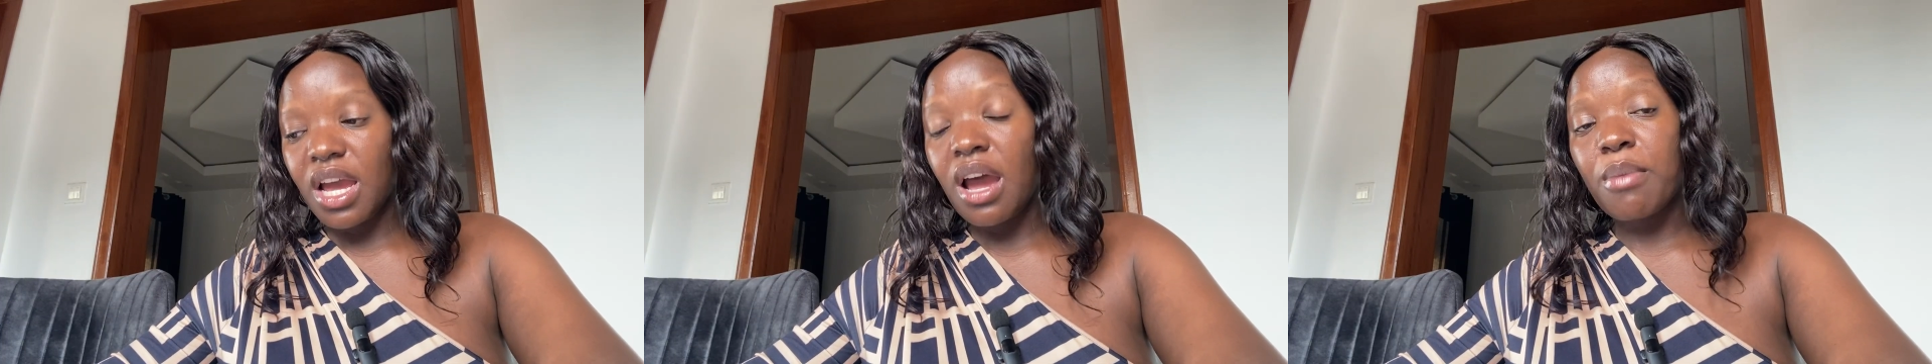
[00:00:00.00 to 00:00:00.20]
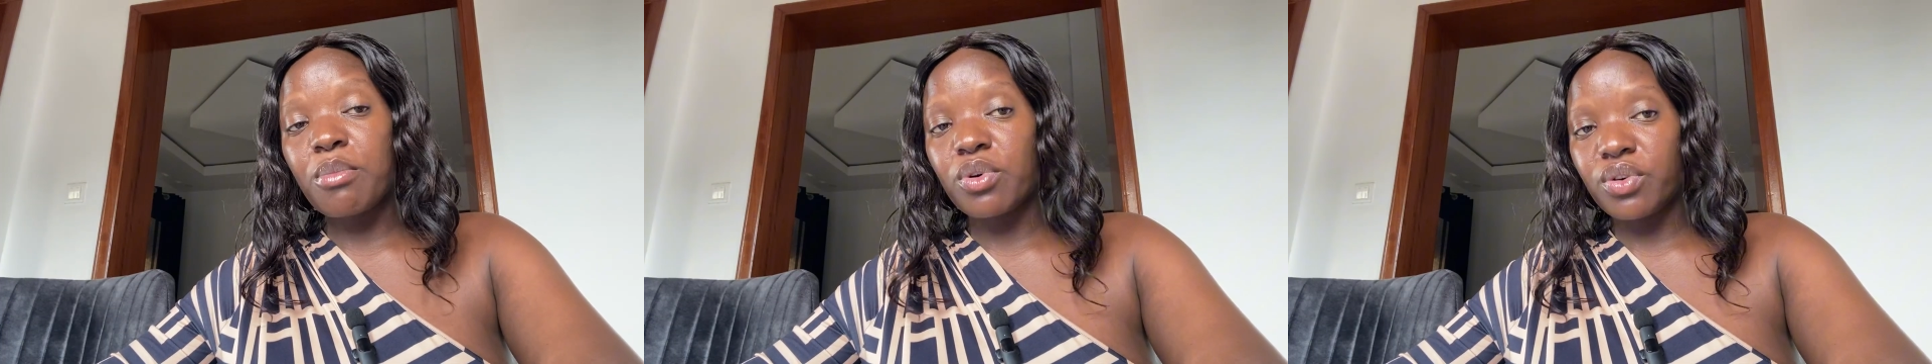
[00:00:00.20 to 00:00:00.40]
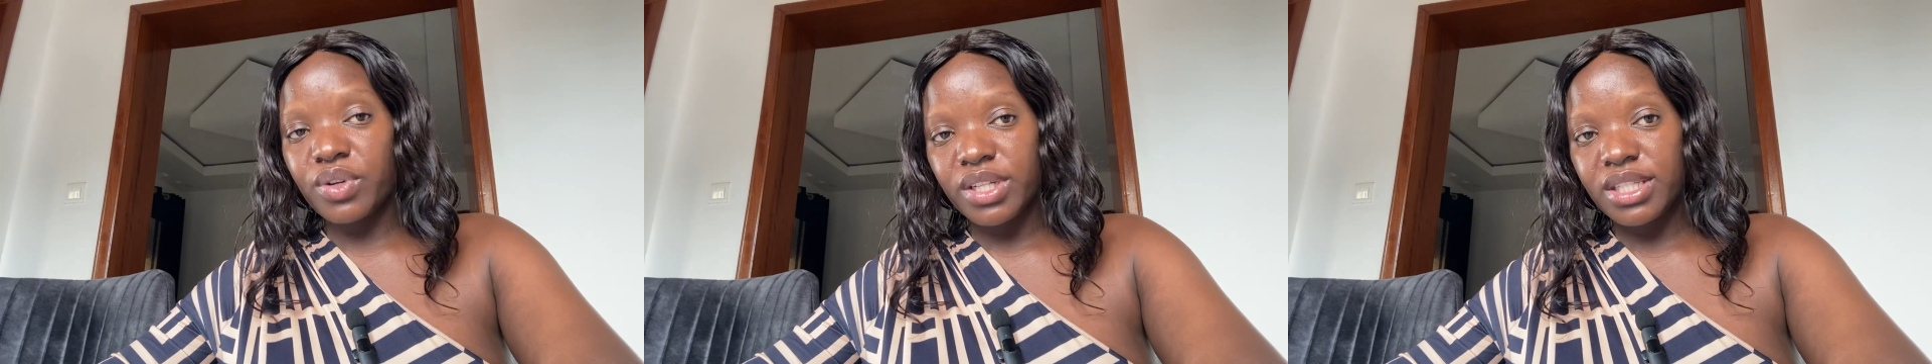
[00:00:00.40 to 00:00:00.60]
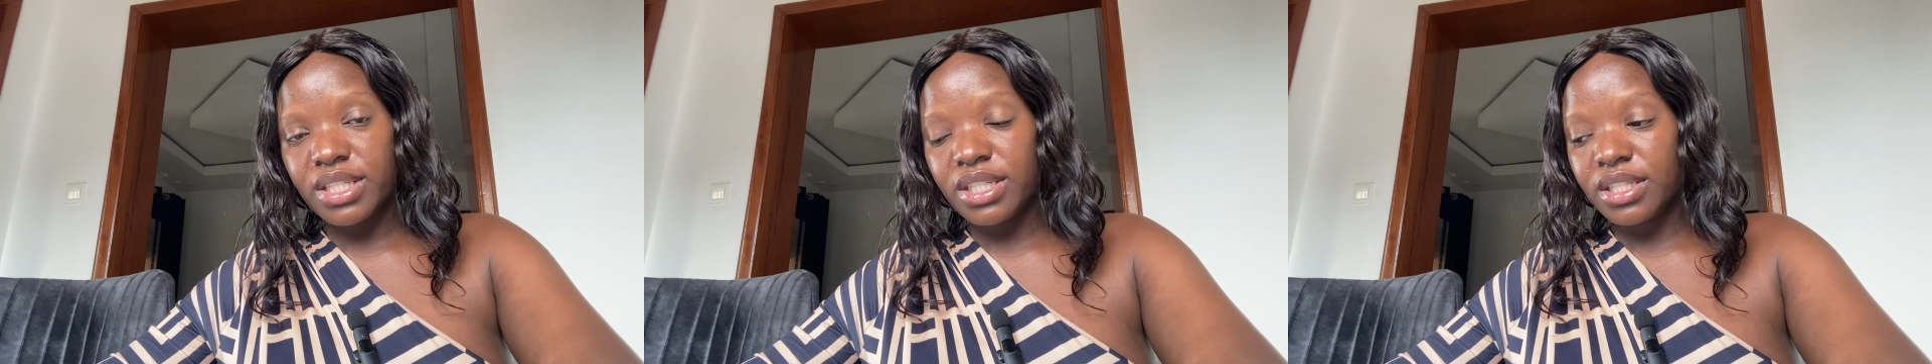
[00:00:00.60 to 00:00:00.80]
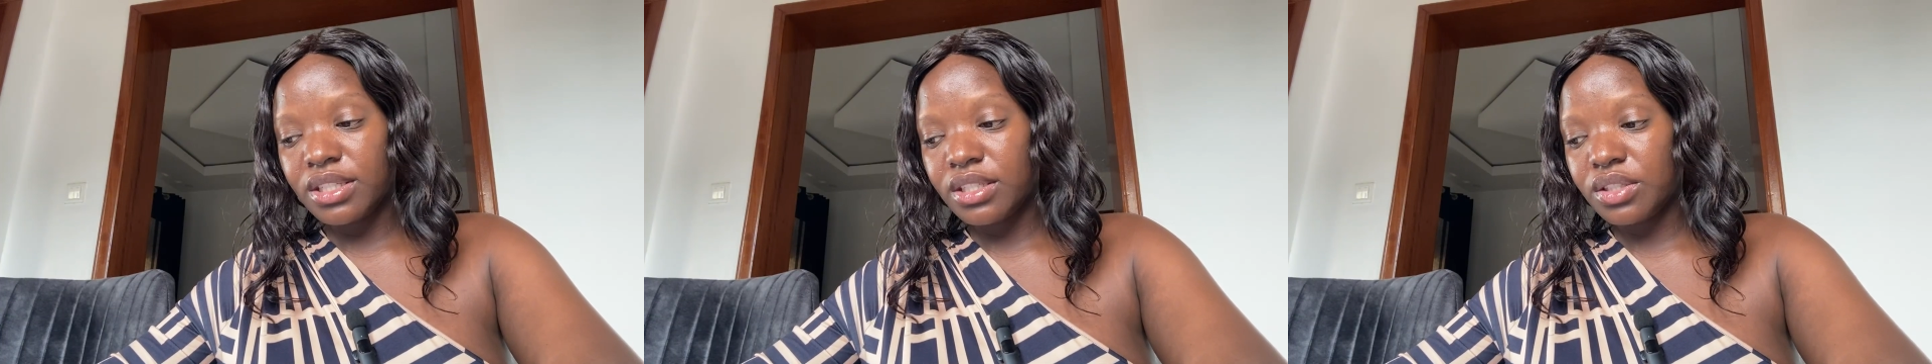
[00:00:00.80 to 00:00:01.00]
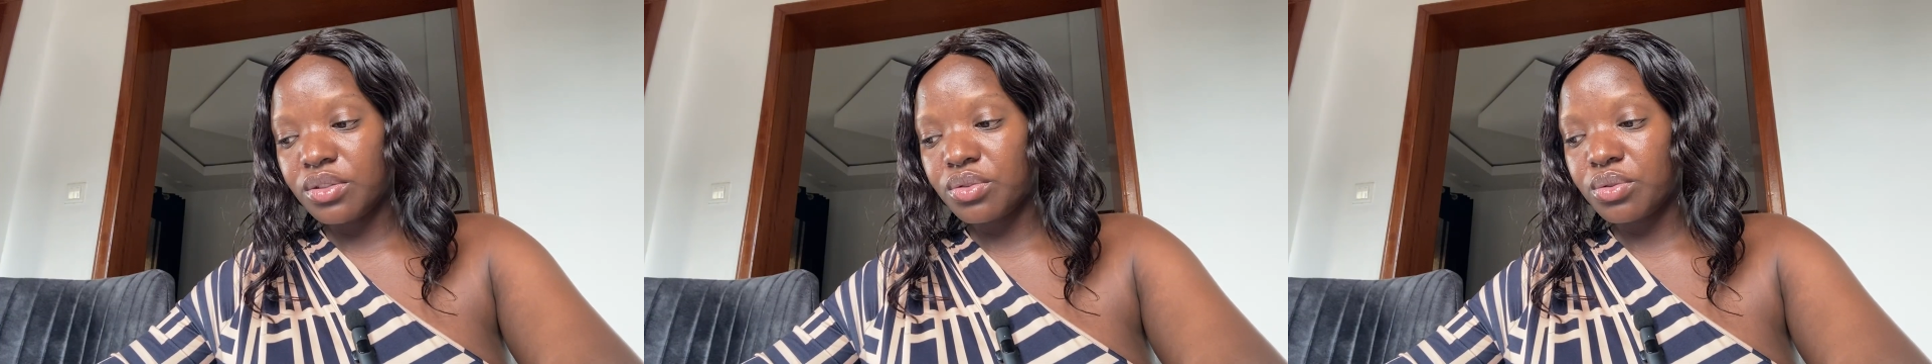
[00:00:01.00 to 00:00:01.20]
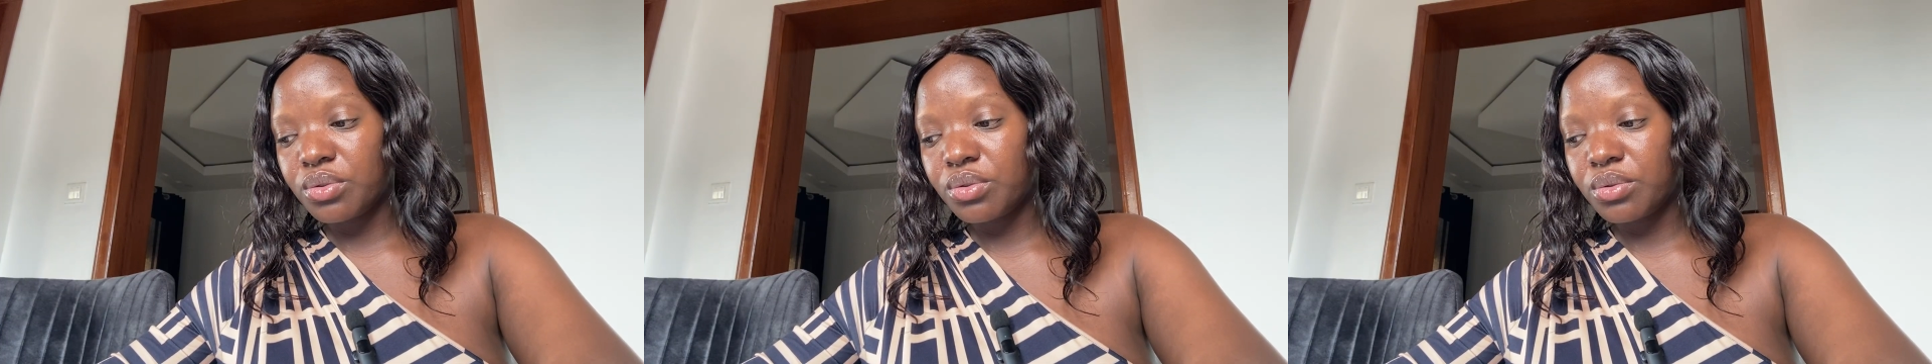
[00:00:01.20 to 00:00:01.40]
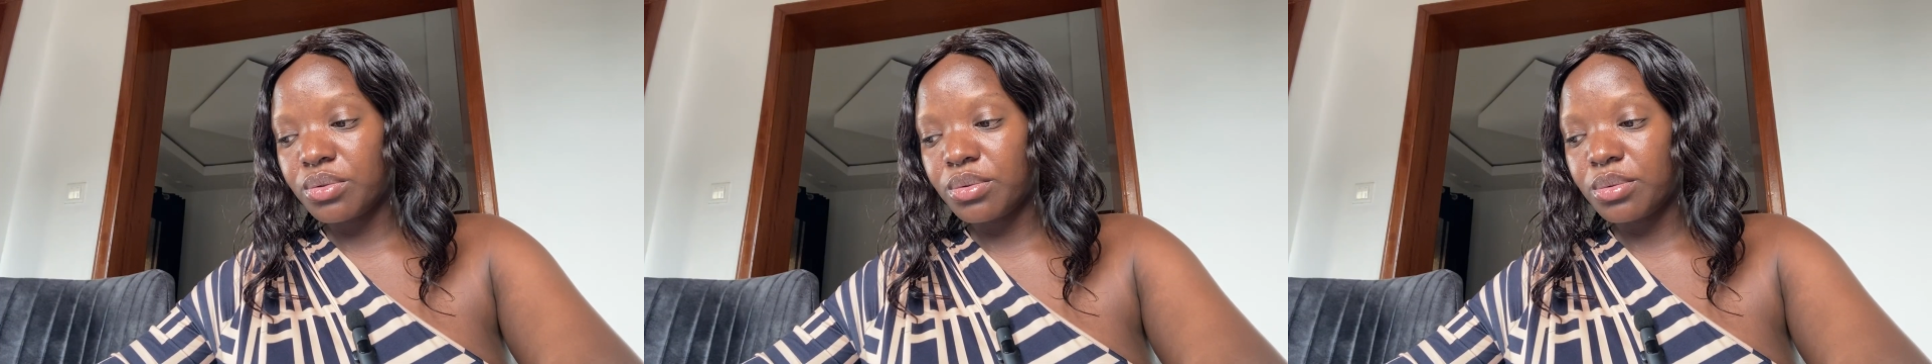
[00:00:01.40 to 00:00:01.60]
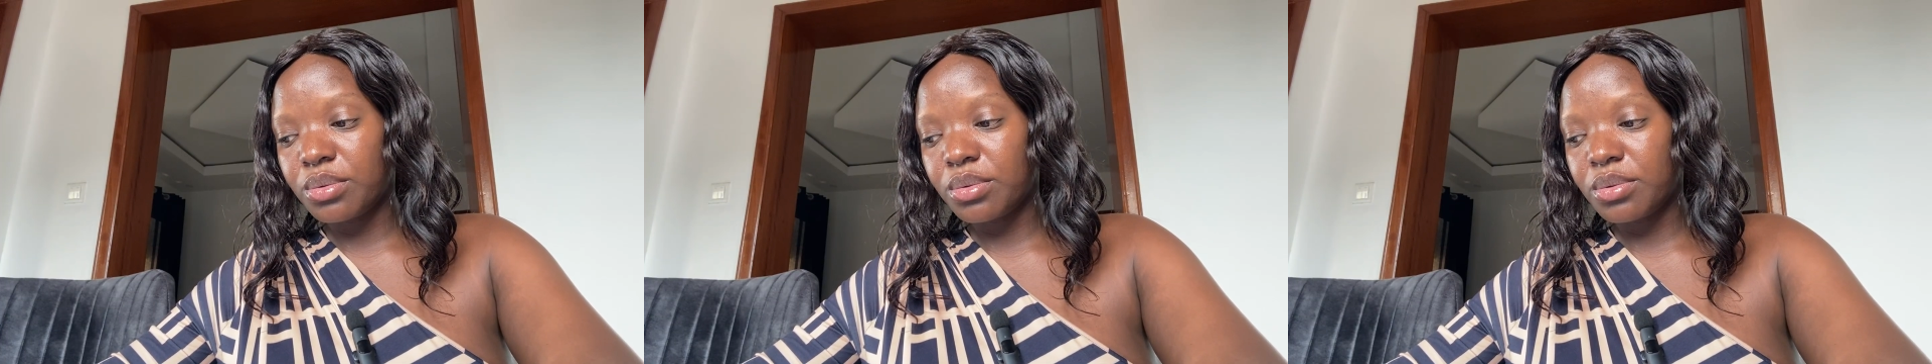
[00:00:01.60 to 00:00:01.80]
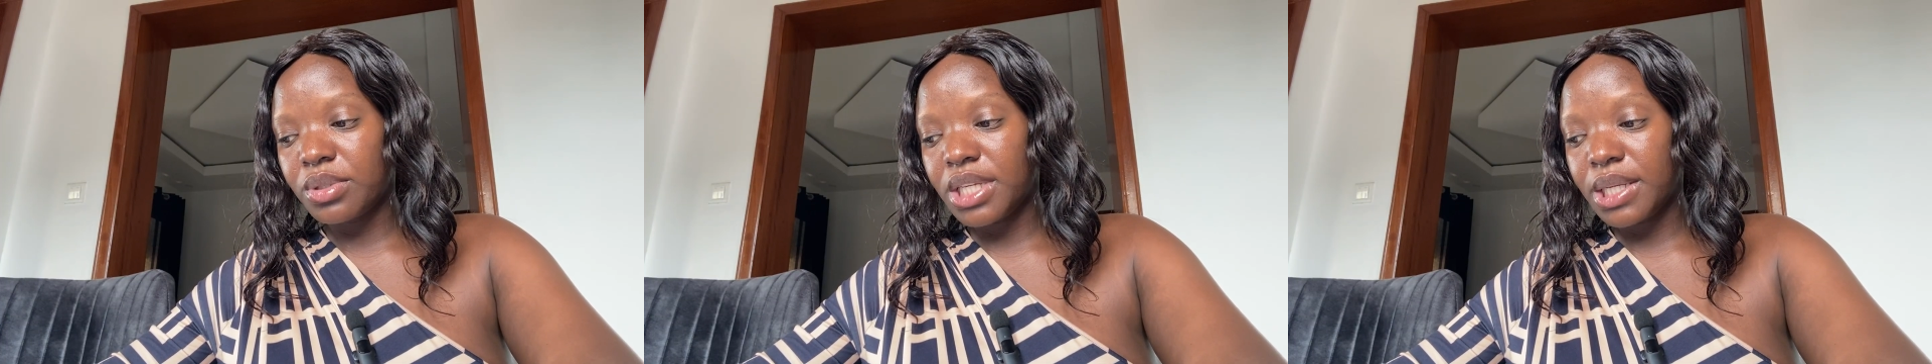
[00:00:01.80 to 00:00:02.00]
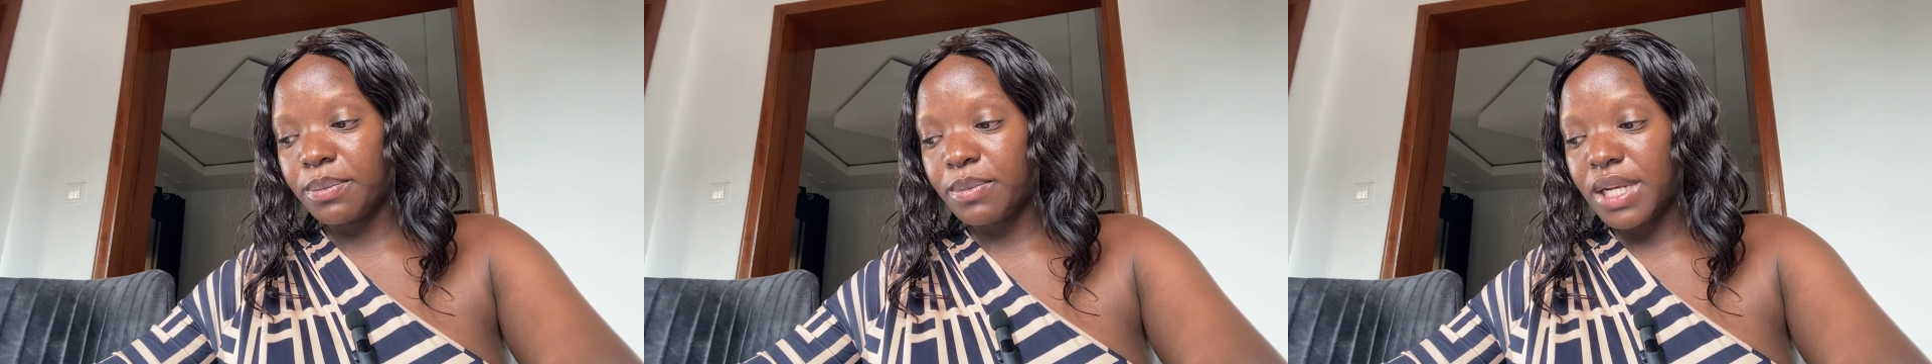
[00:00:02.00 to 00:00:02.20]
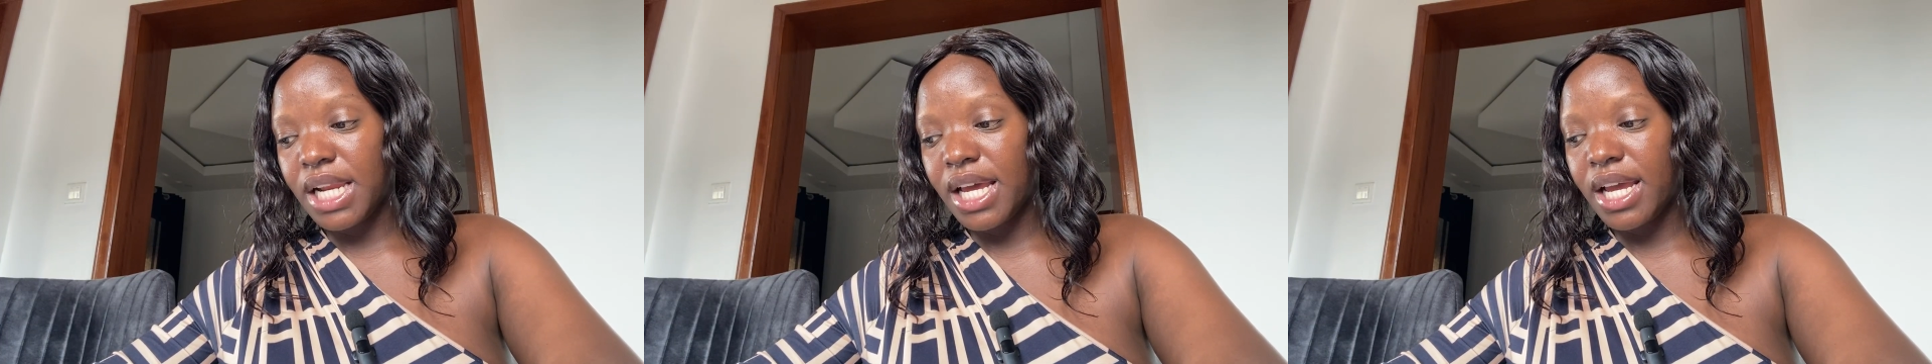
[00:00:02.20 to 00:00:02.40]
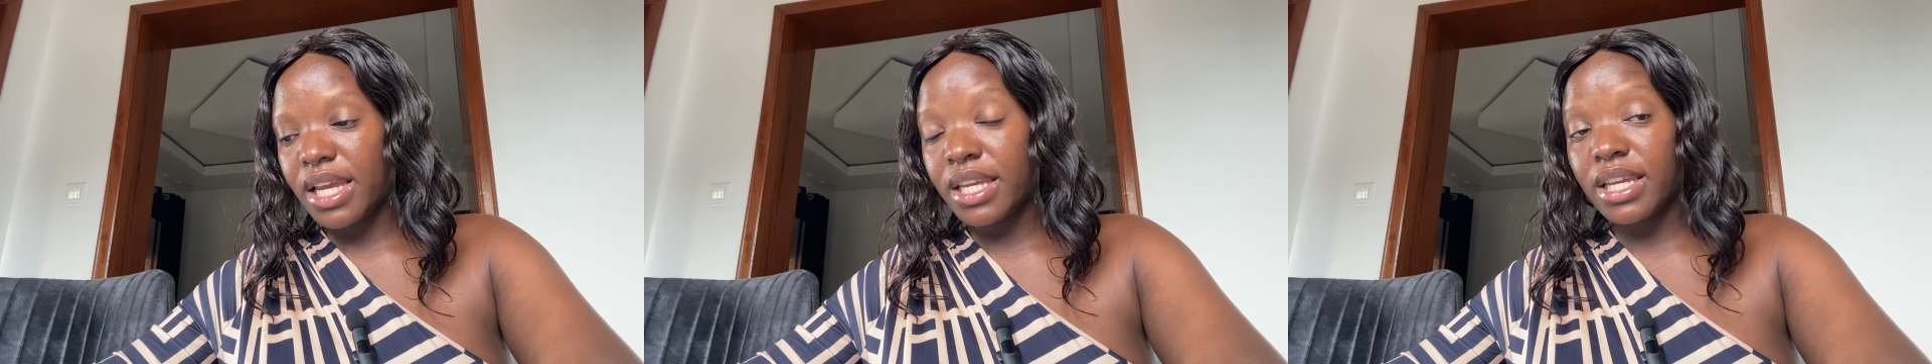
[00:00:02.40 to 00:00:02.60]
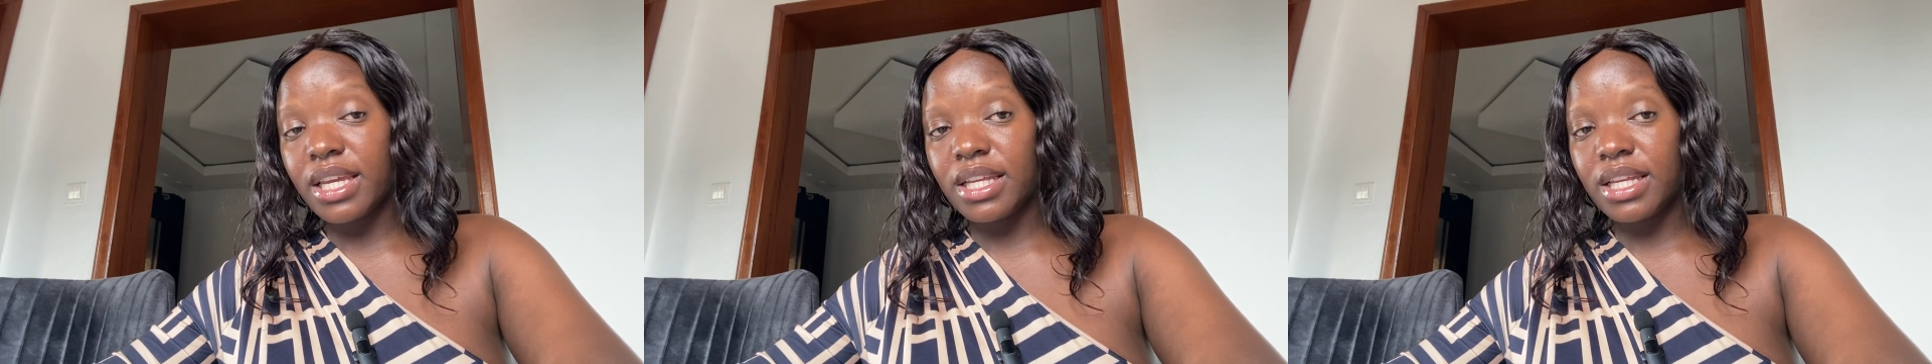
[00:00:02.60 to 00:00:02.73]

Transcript: I'm ready to reply,